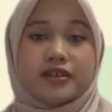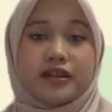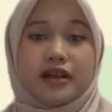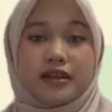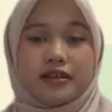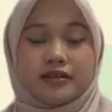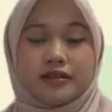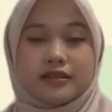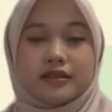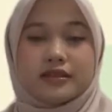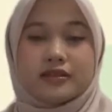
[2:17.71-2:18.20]

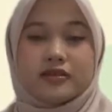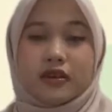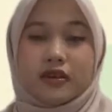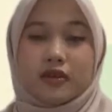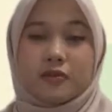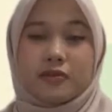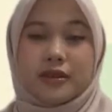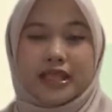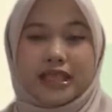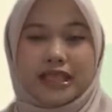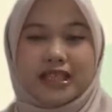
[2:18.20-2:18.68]
ulcers, or
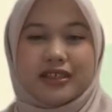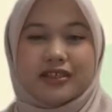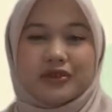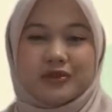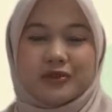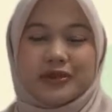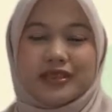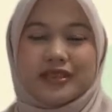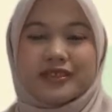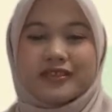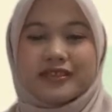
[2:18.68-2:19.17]
bleeding
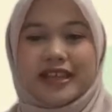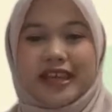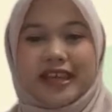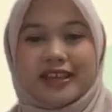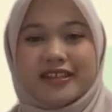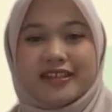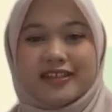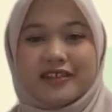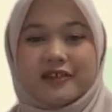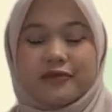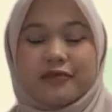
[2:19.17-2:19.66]
towards
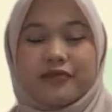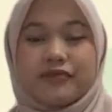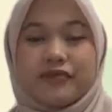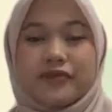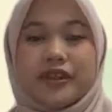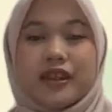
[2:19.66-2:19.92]
organism.